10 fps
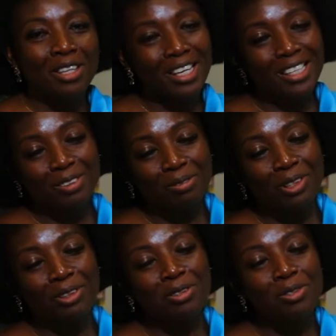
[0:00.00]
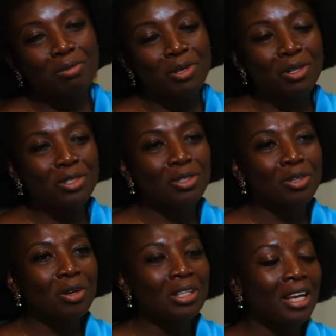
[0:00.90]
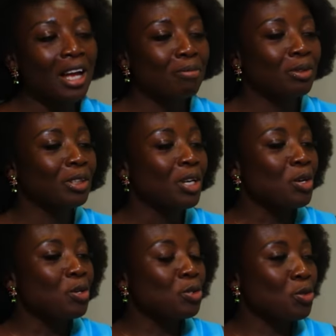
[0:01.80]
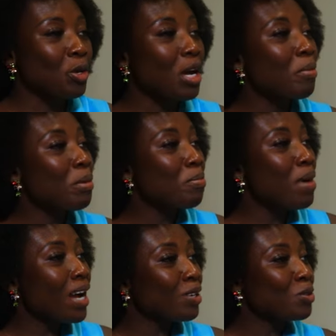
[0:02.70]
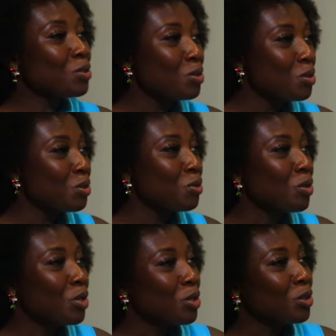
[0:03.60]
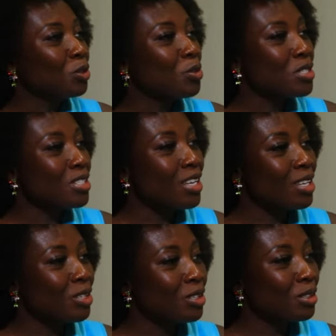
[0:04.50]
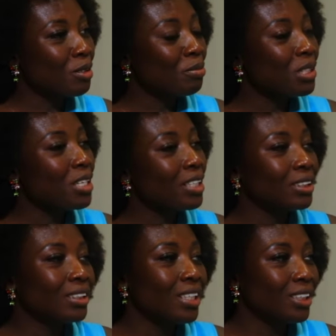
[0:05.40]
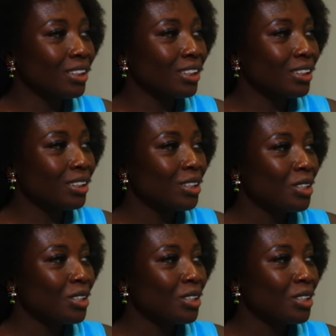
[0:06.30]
You heard it well, so to be continued on the album. So coming back to you, so single but not searching.